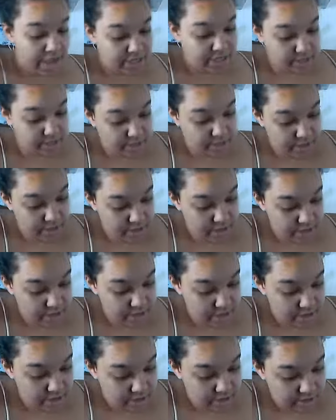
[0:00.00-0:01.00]
I just put
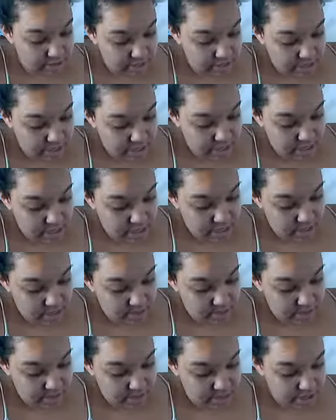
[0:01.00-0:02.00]
in a
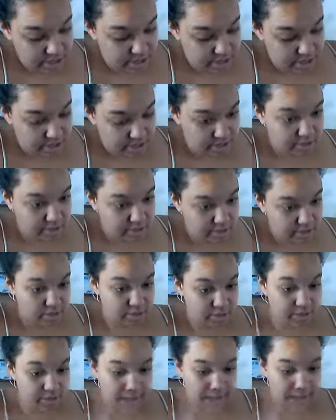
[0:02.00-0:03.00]
little bit of thinner.
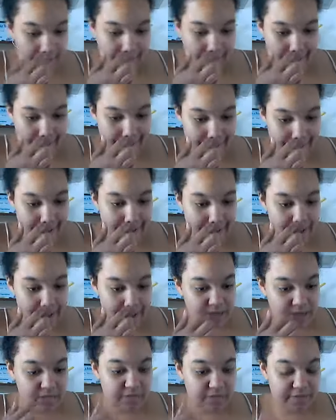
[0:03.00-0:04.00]

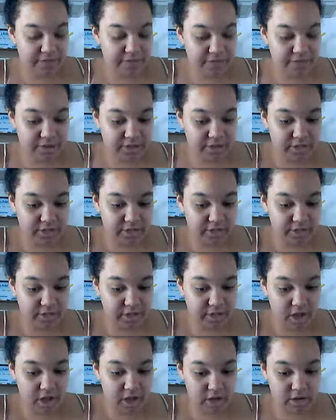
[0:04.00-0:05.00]
And the
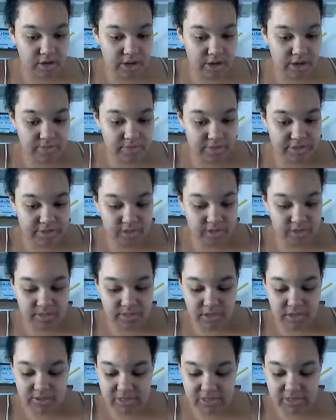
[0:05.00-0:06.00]
first color I'm going
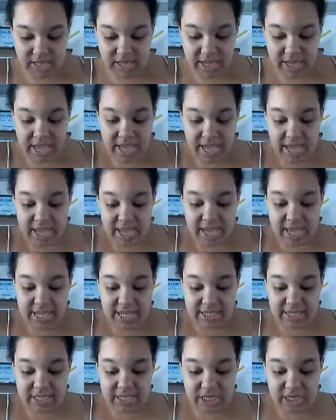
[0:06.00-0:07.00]
to be using
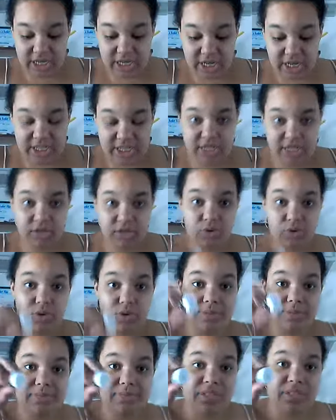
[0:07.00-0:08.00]
is the Genesis
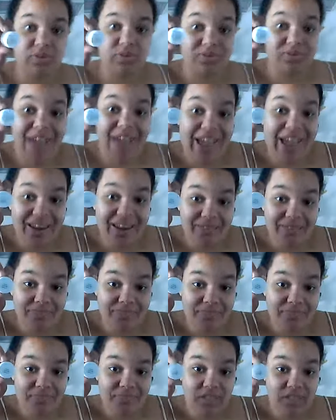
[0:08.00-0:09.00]
Crimson Red.
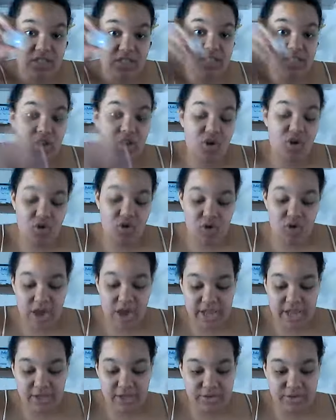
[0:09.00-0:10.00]

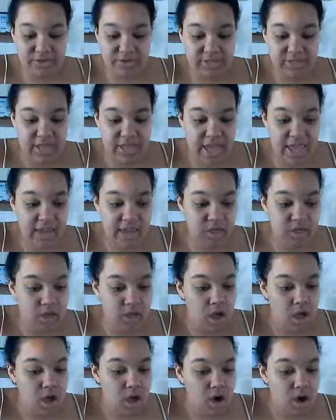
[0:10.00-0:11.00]
So I use
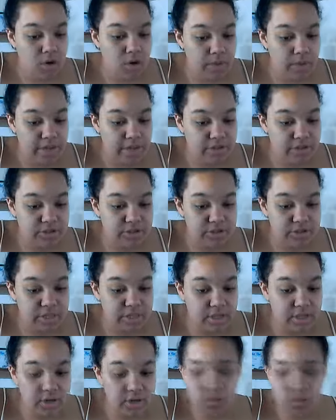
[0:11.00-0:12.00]
that. Oh,
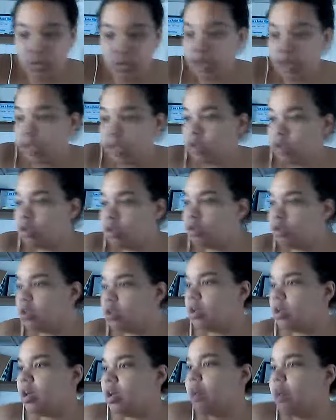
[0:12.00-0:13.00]
actually, you know what?
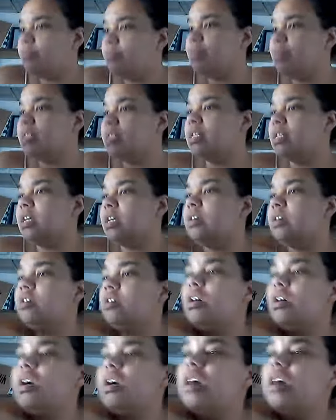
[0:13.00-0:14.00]
I'm
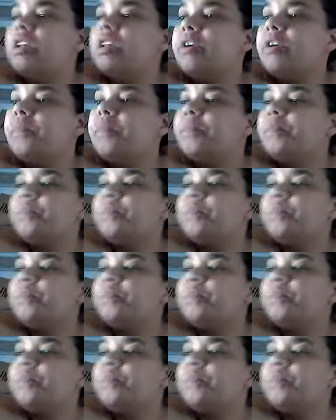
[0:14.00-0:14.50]
missing a color.